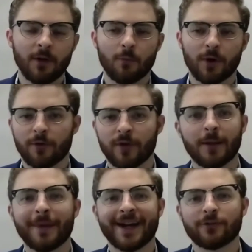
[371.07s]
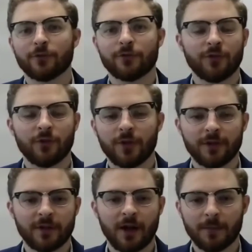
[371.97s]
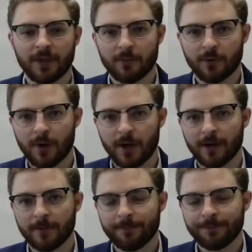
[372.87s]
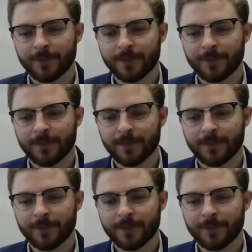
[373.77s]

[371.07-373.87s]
whether or not a bachelor's degree is commonly required.